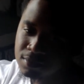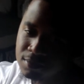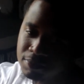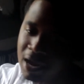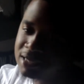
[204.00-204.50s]

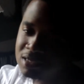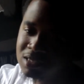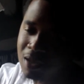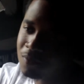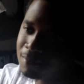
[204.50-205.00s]
projects
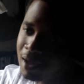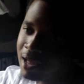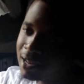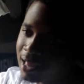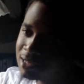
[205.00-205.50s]
that we
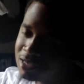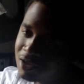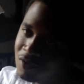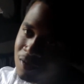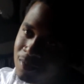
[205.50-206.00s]
might like take
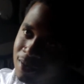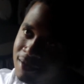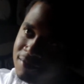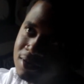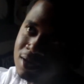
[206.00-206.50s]
on or whatever,